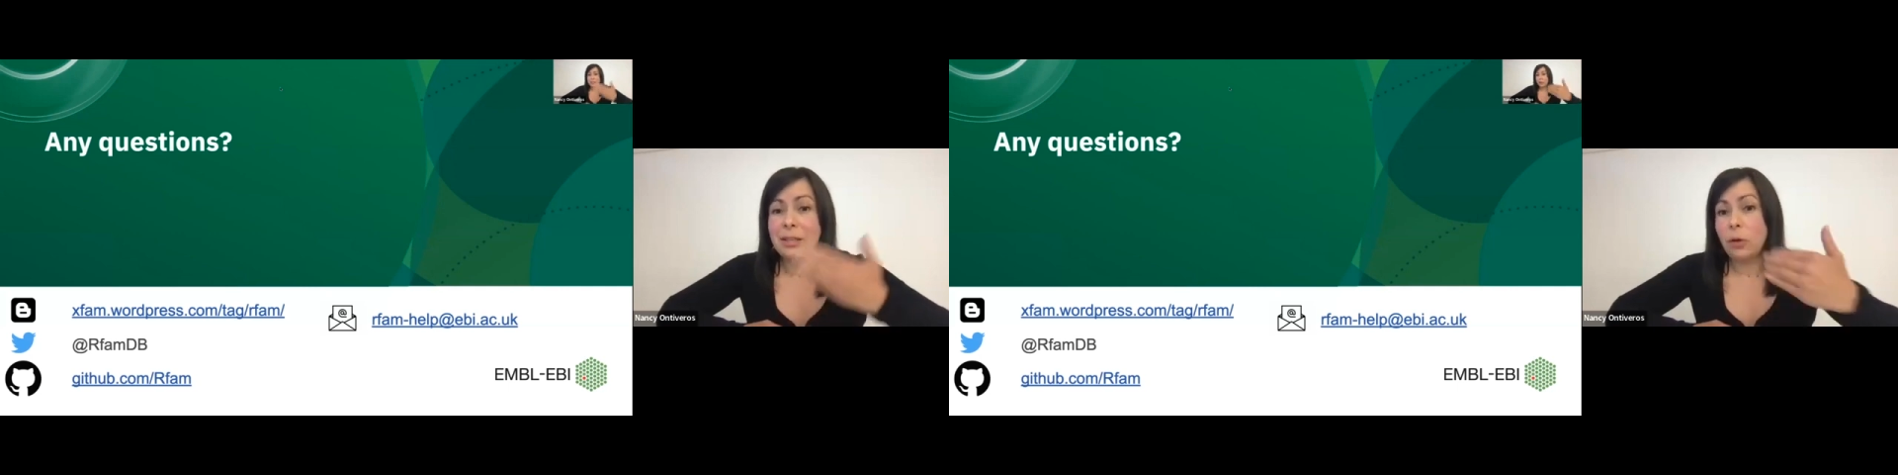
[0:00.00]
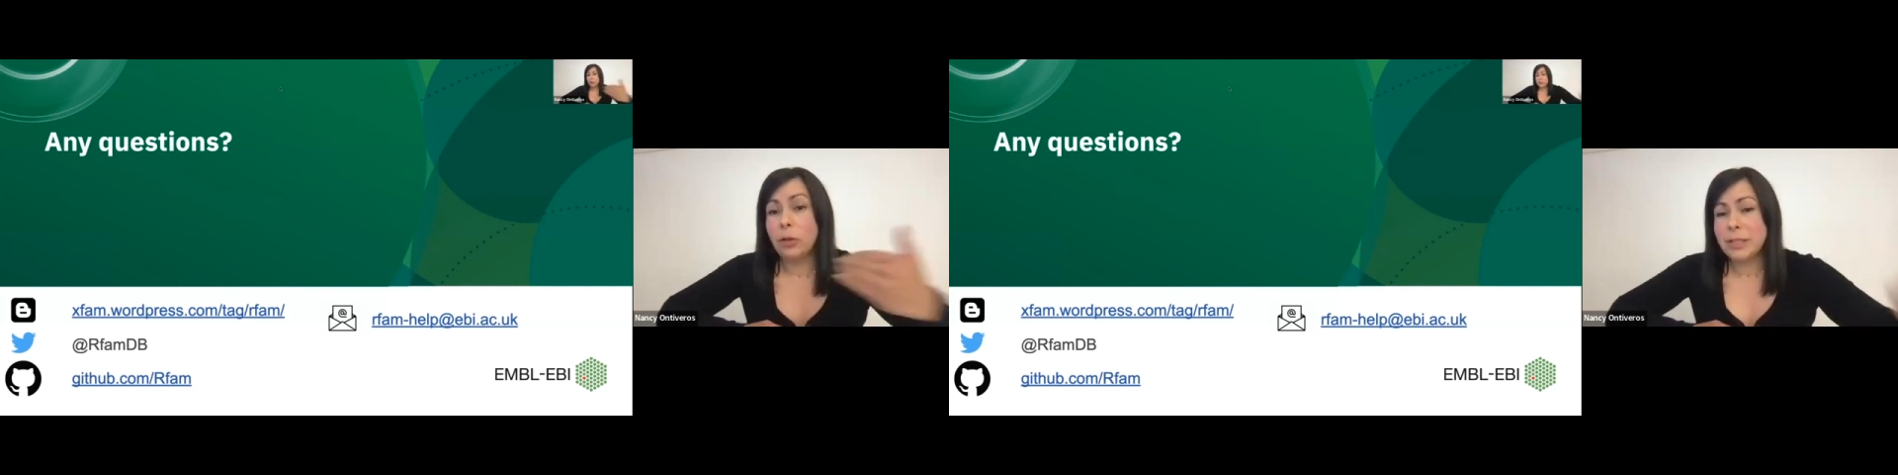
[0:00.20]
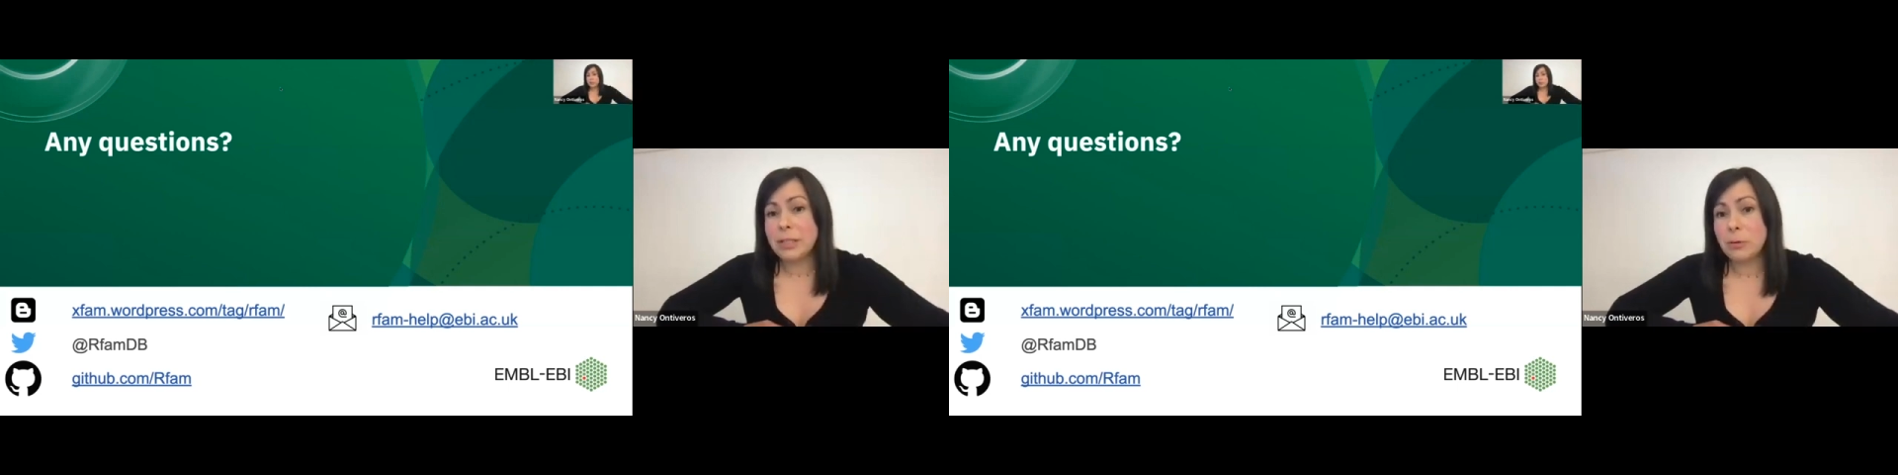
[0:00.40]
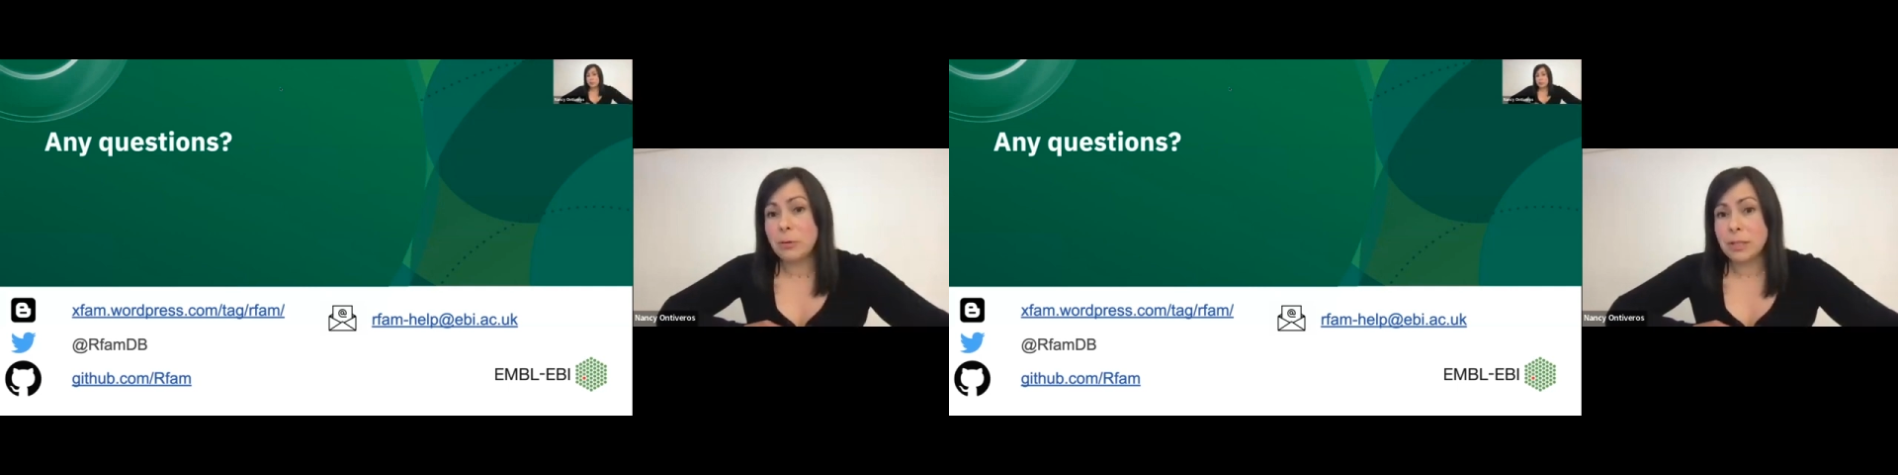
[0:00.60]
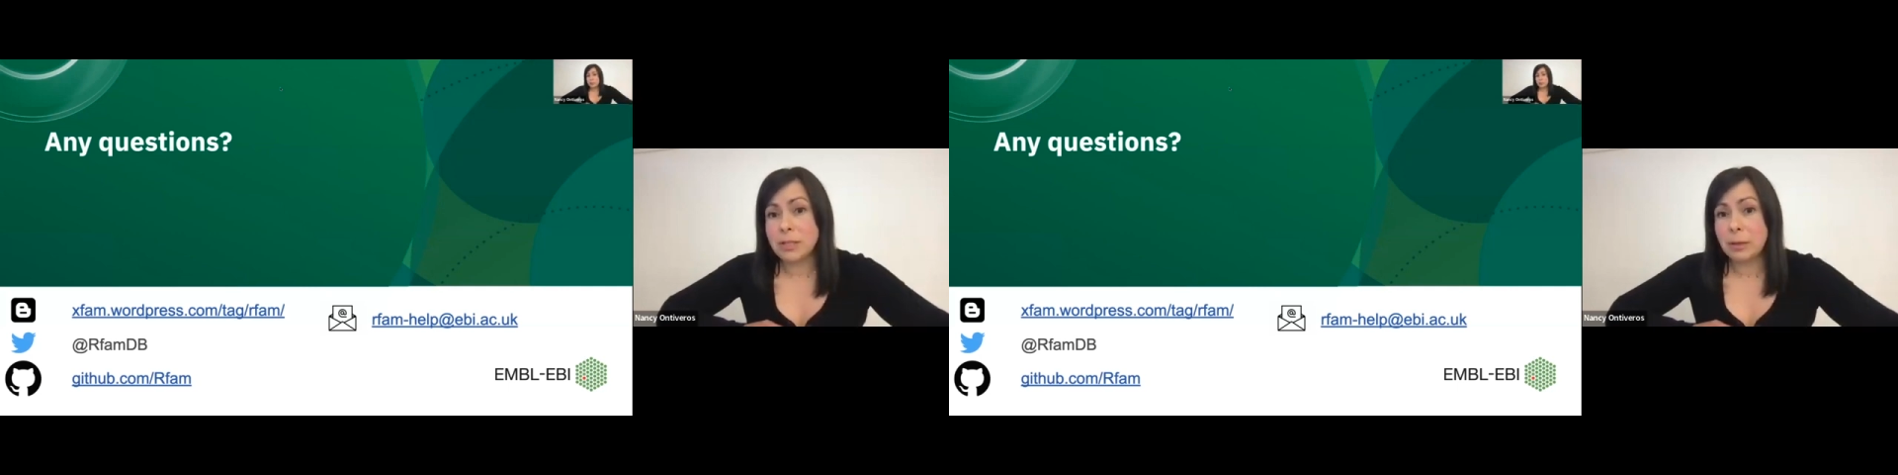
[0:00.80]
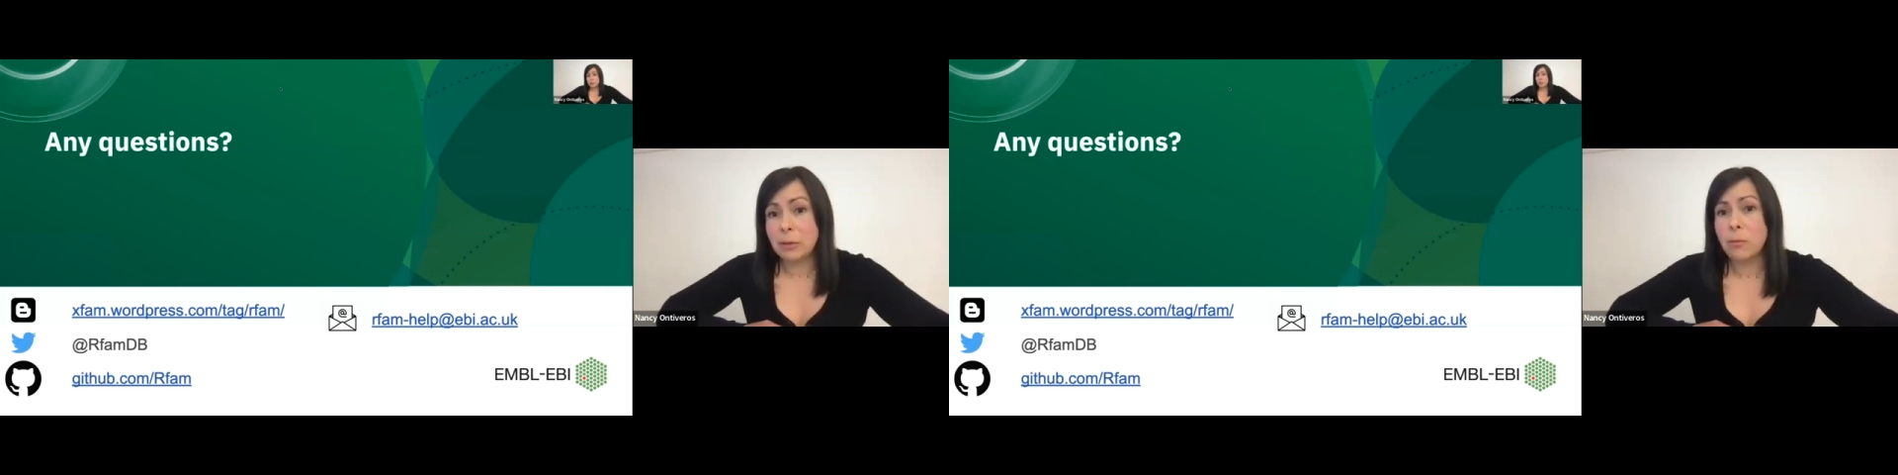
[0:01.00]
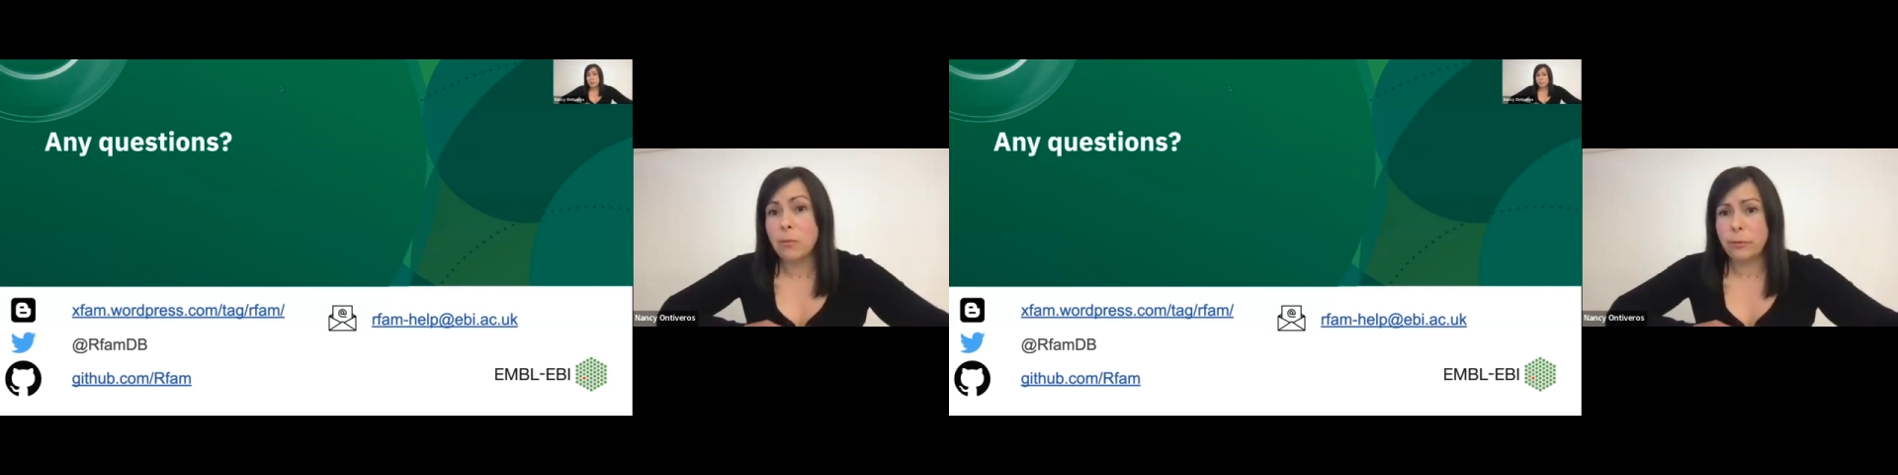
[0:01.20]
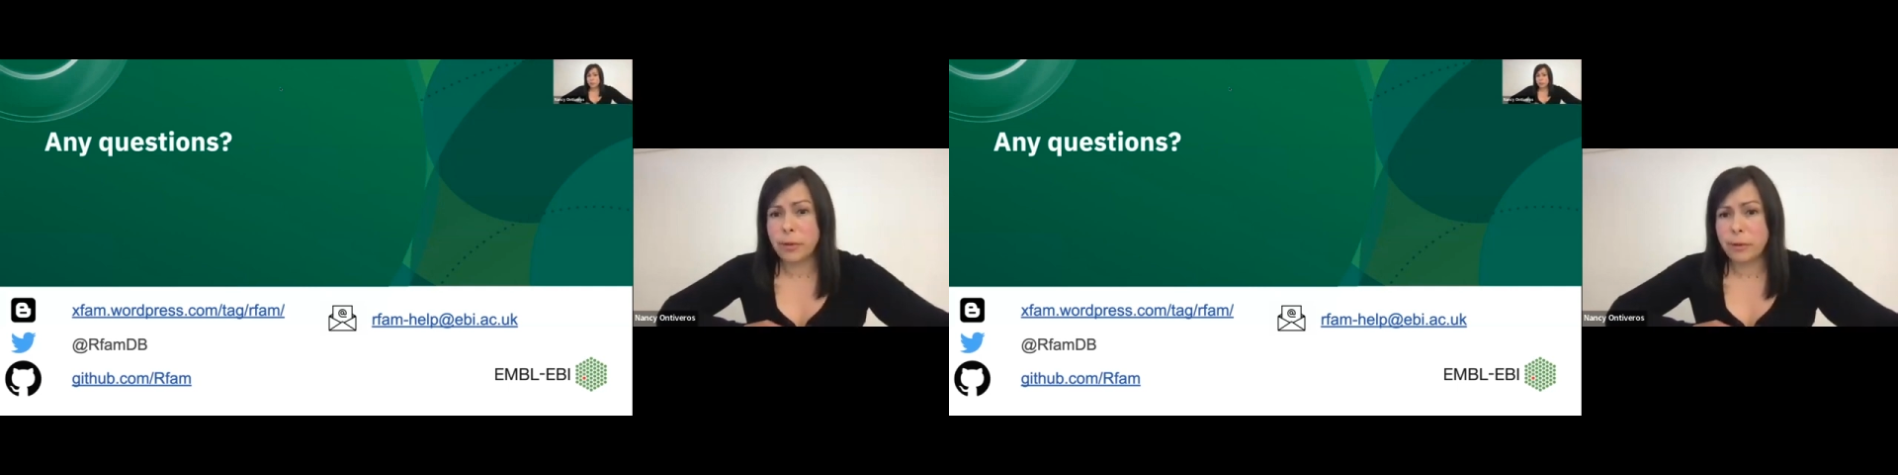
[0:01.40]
all the sequences that come from